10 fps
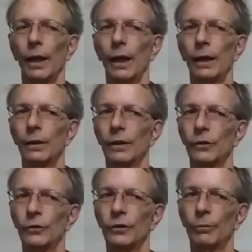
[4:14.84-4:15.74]
And there
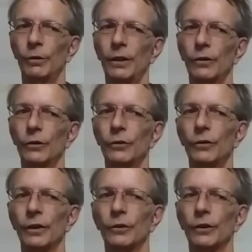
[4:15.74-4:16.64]
are some dealers
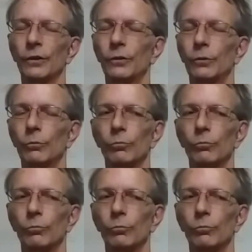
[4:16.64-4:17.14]
that just